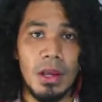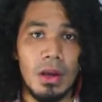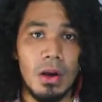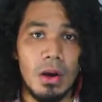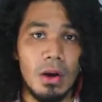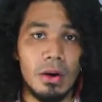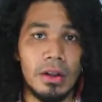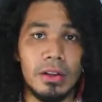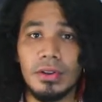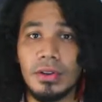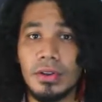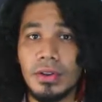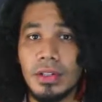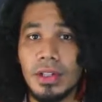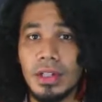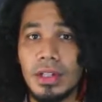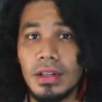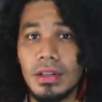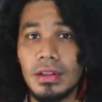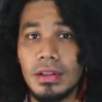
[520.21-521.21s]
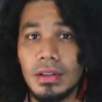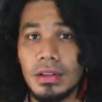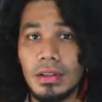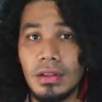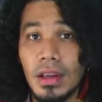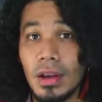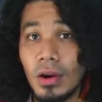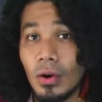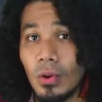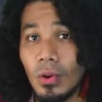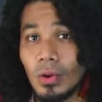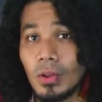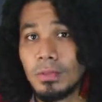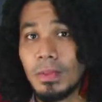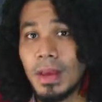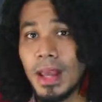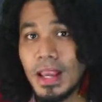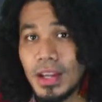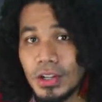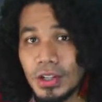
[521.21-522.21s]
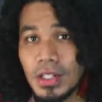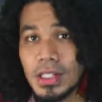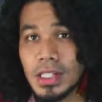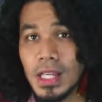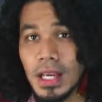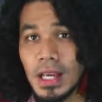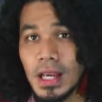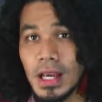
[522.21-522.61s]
on a 13-year-old patient